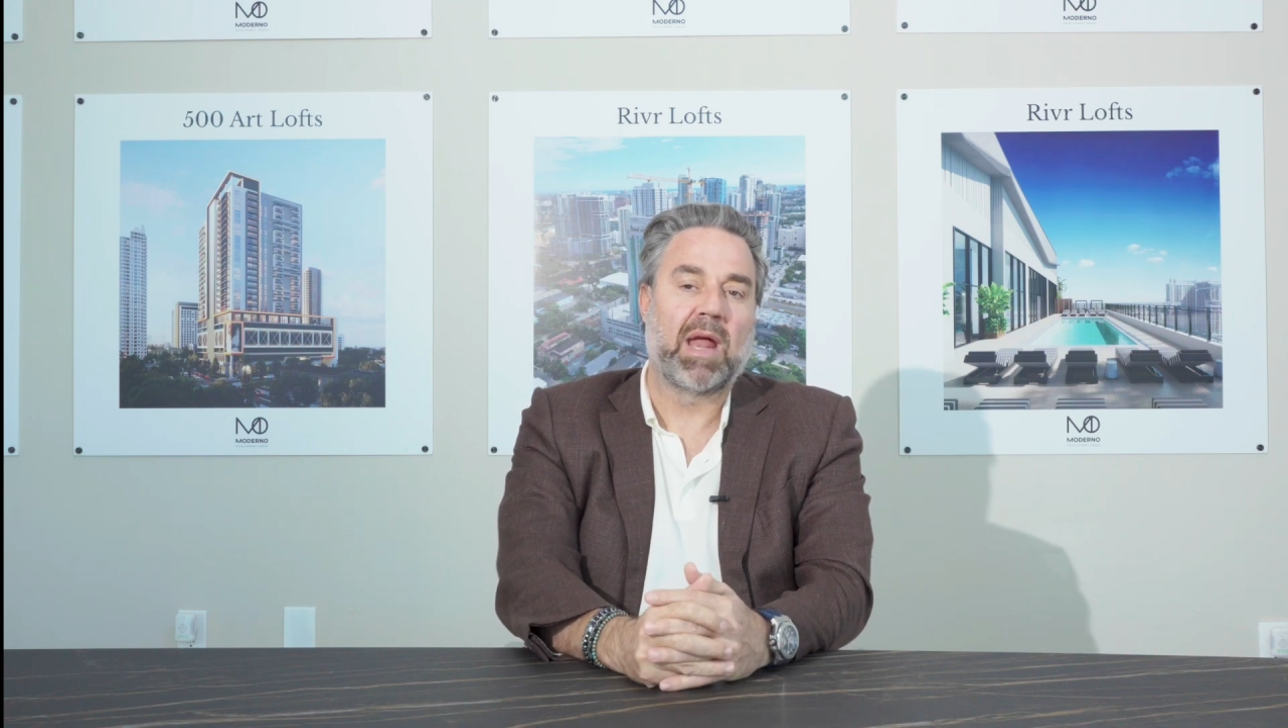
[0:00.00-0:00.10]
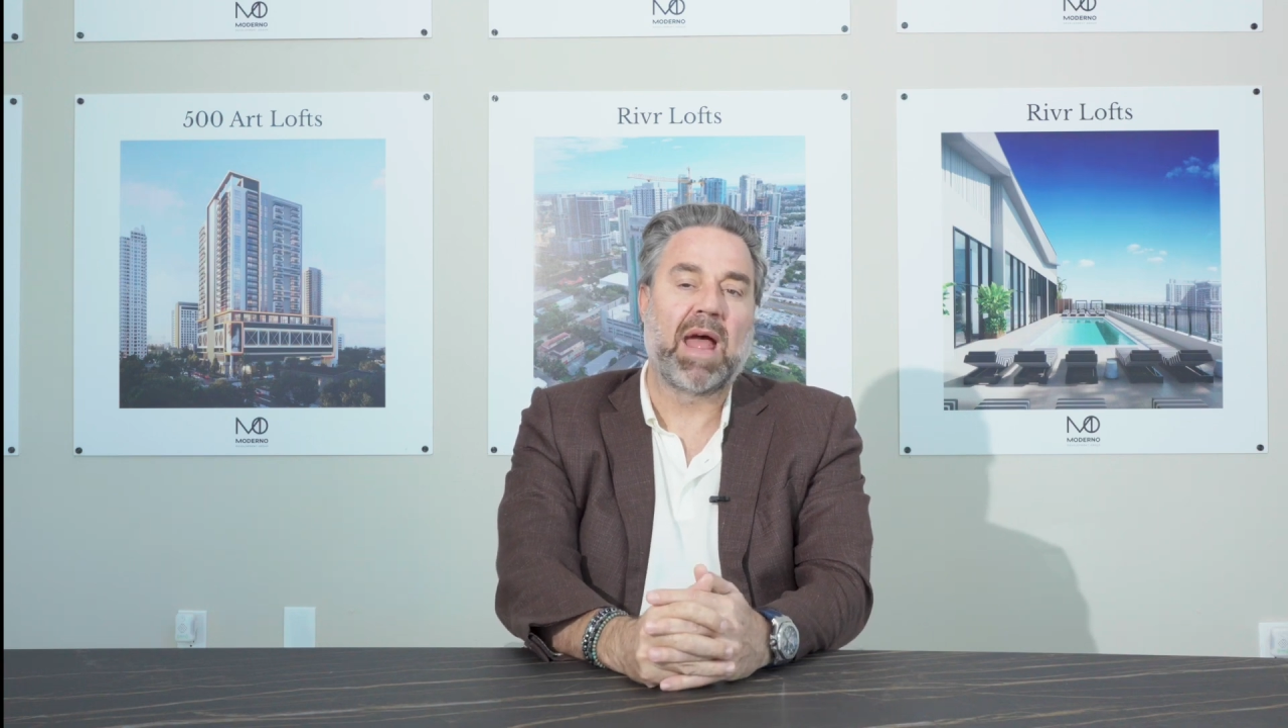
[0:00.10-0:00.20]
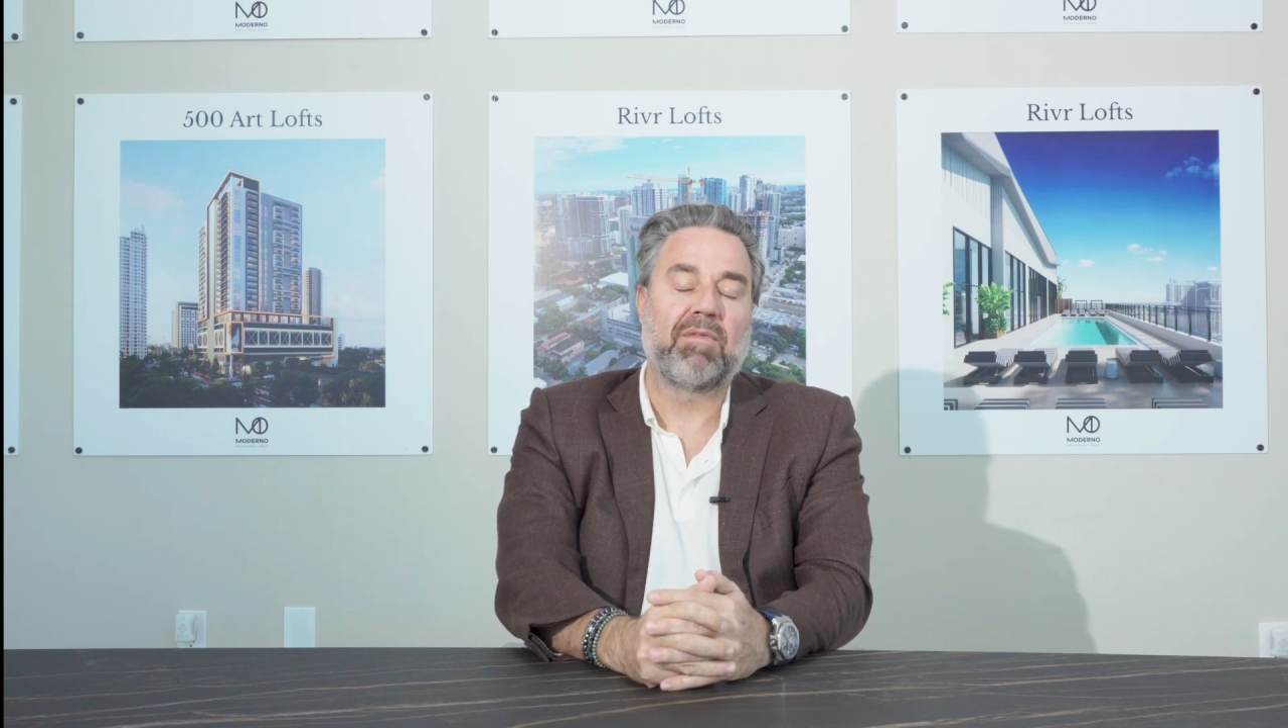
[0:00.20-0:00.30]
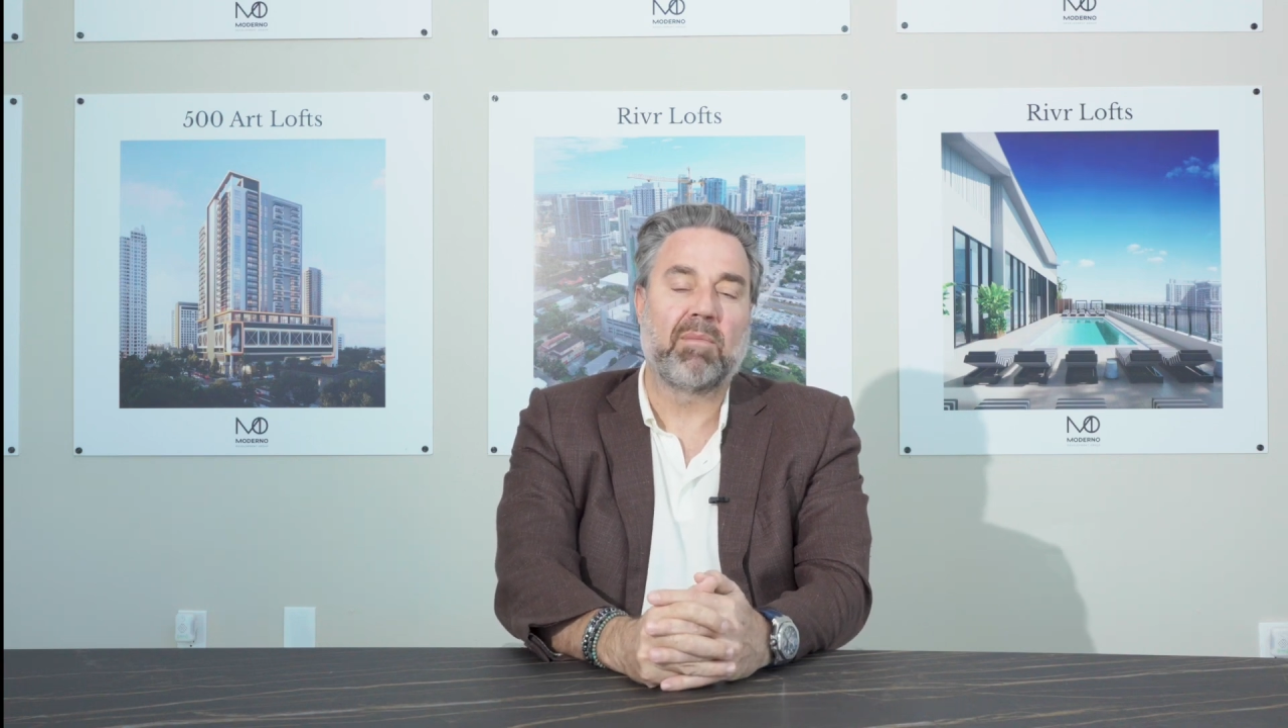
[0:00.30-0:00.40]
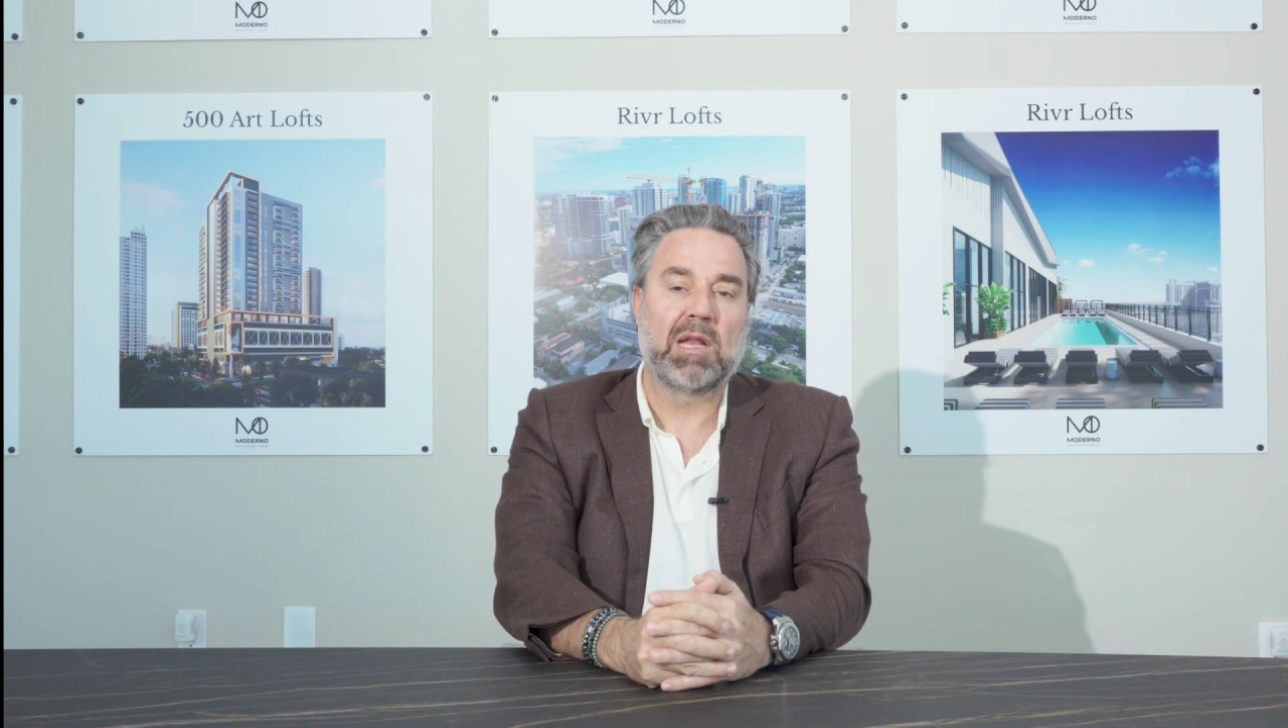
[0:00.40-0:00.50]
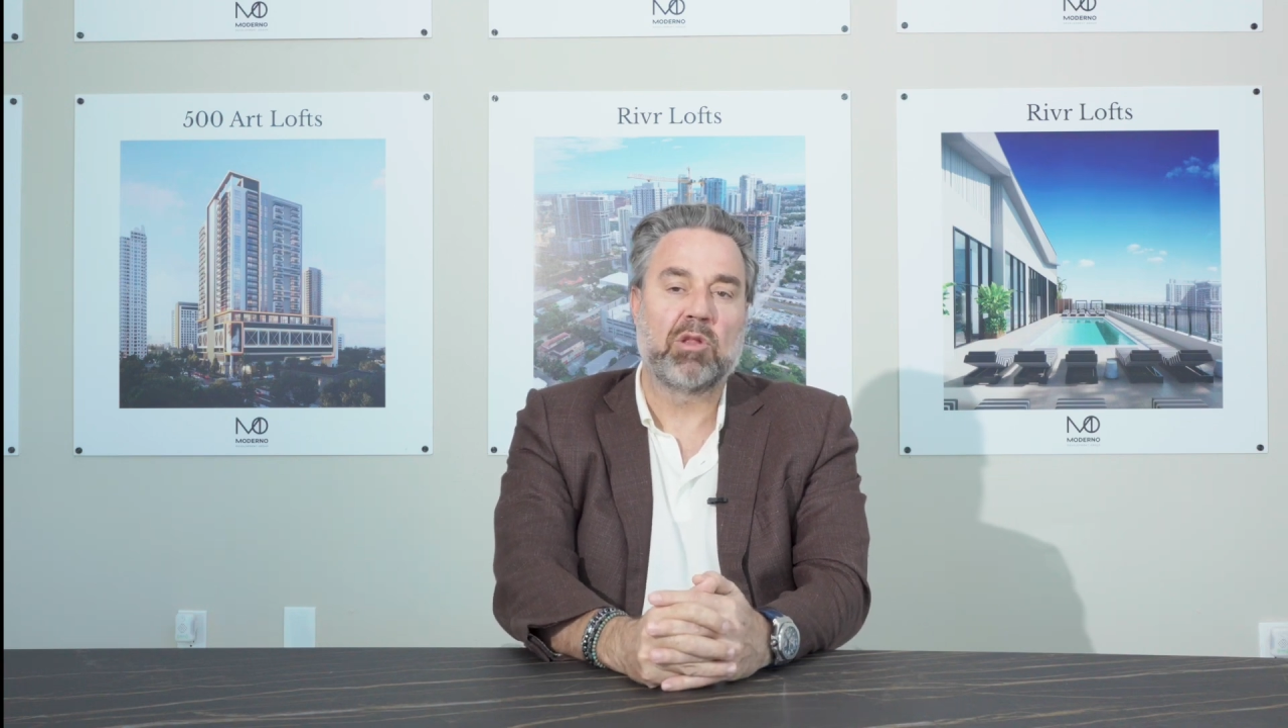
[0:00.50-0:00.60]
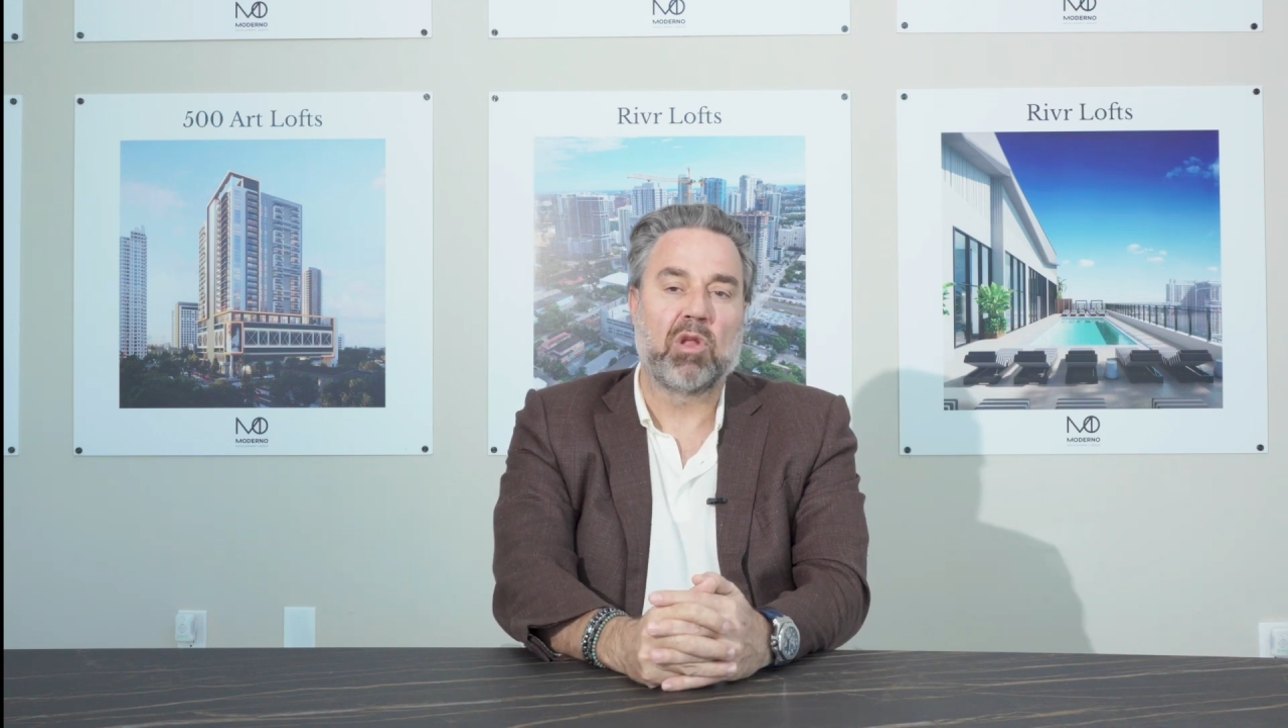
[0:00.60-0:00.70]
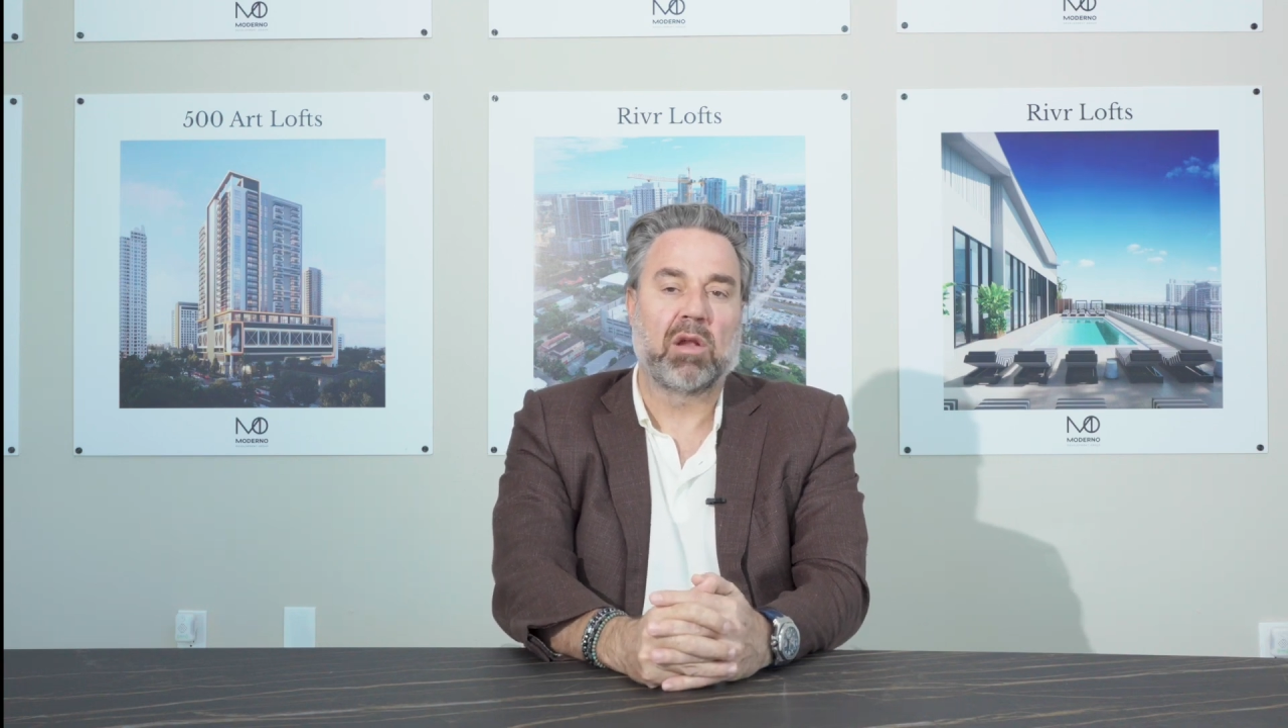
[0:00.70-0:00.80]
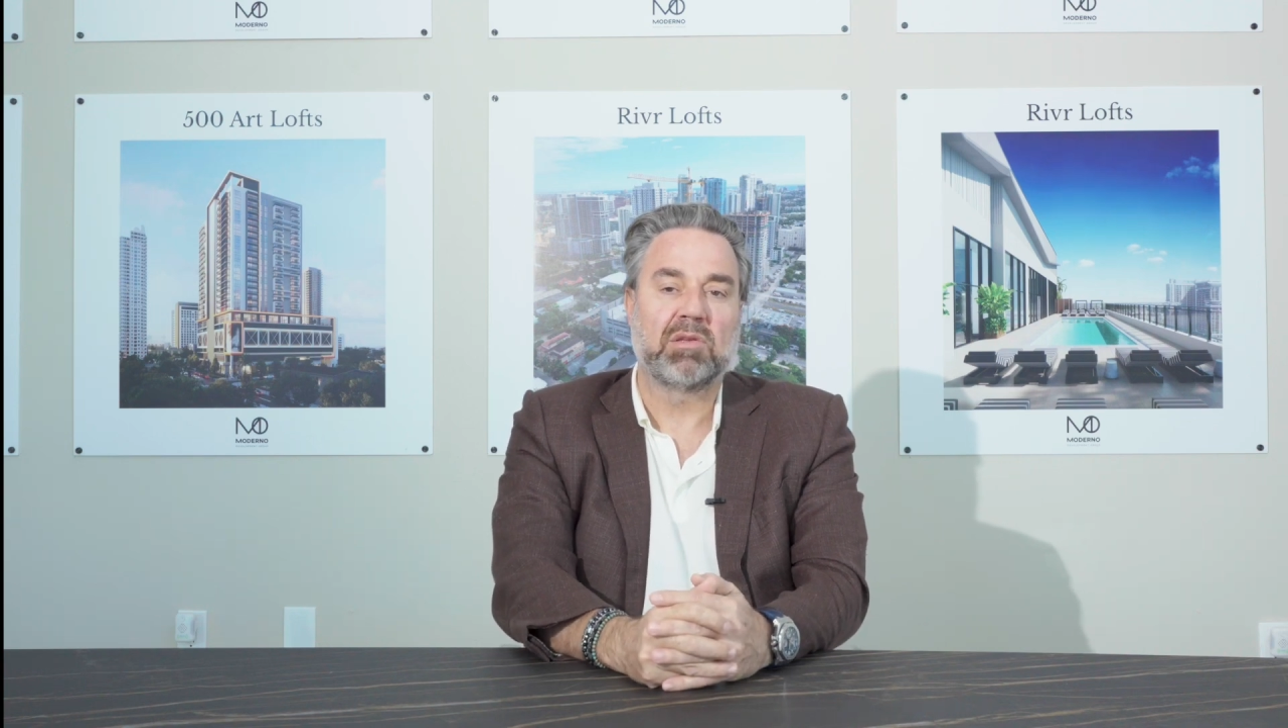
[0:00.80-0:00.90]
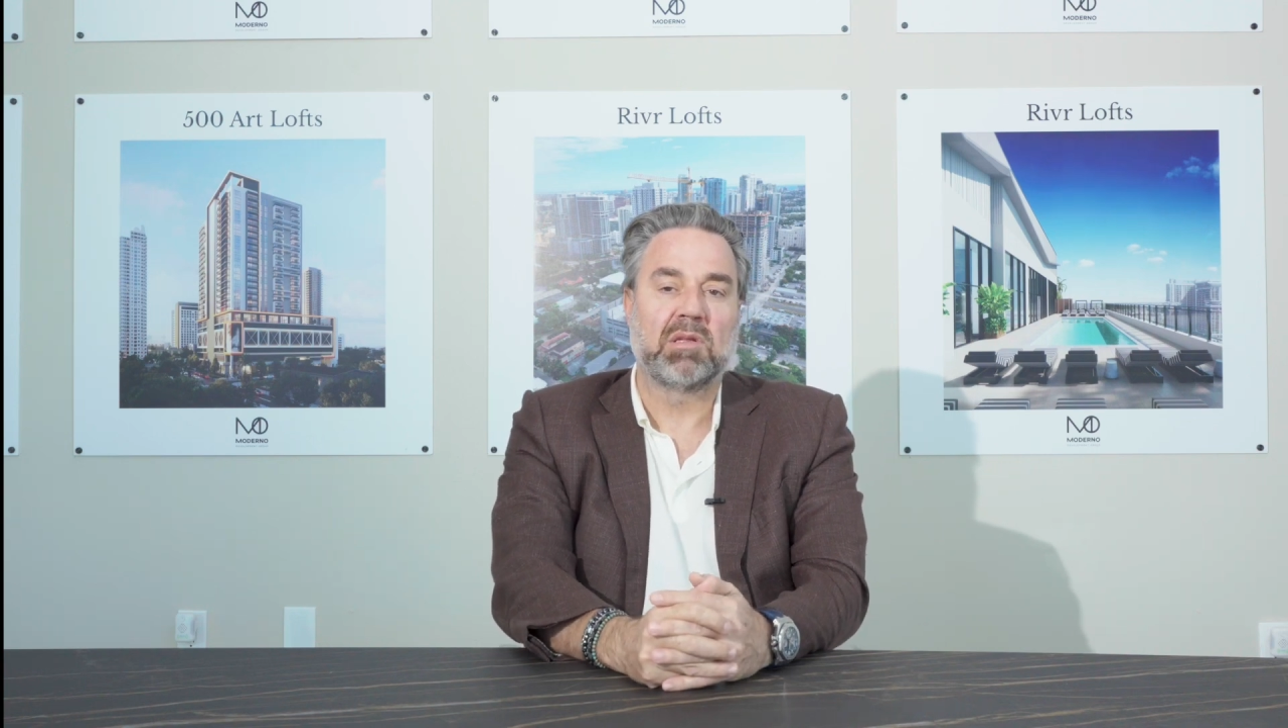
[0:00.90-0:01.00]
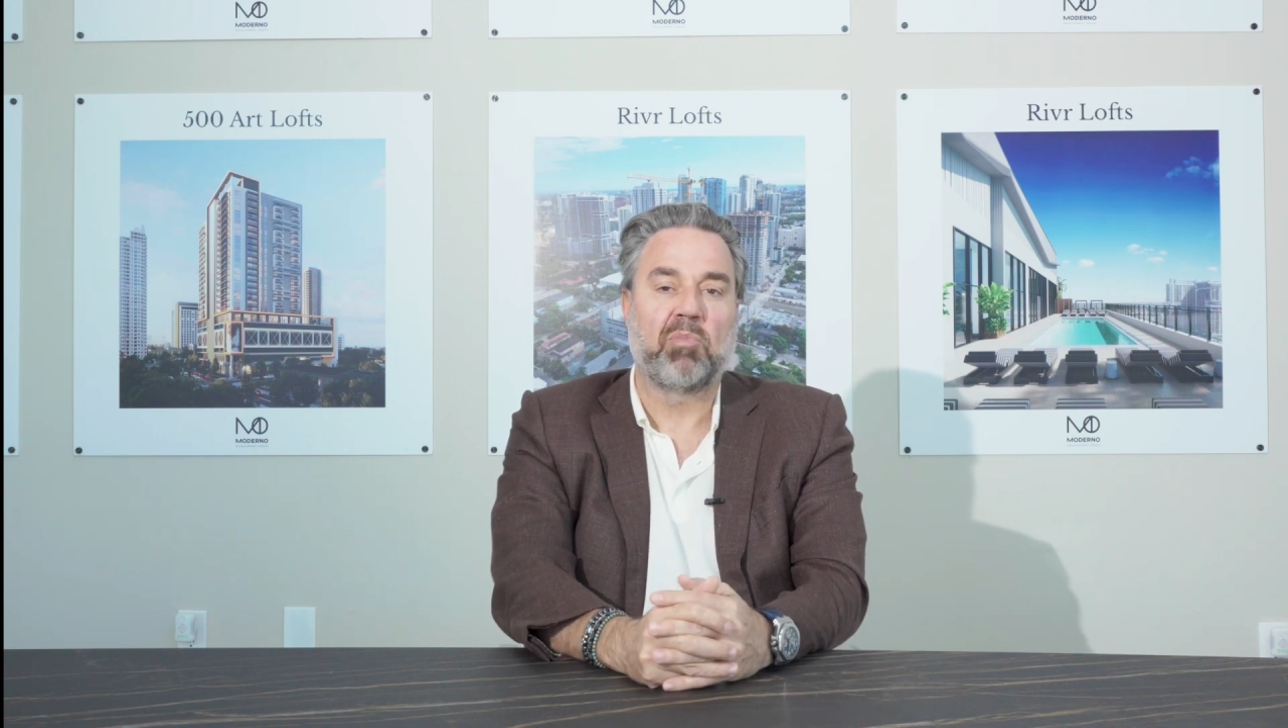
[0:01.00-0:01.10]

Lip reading: $500,000